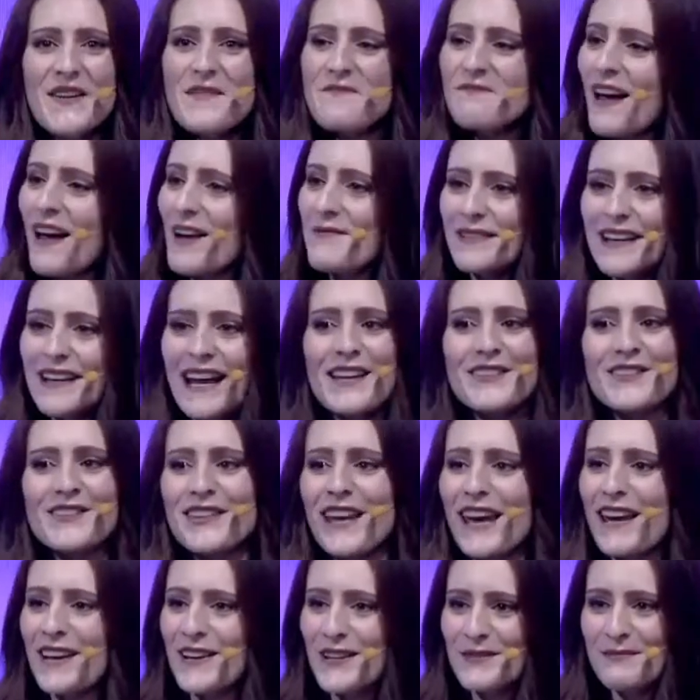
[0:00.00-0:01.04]
I'm an
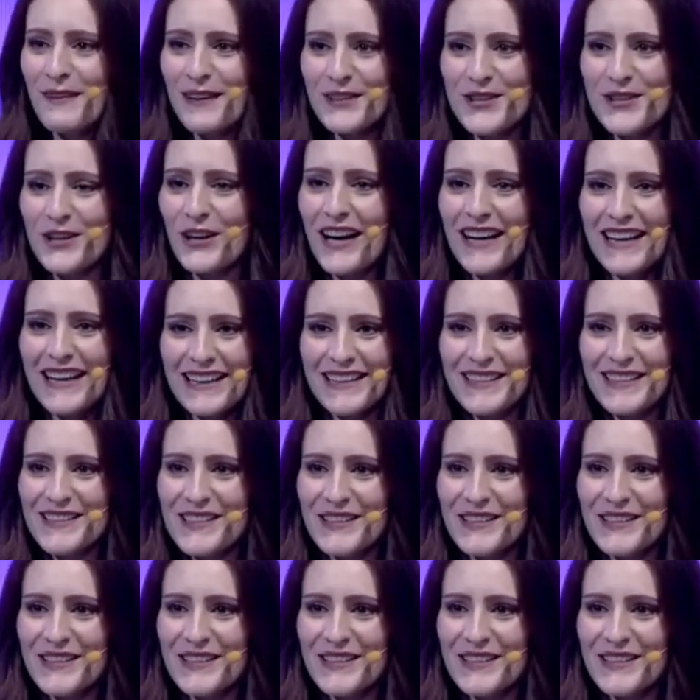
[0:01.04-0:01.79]
educator by training,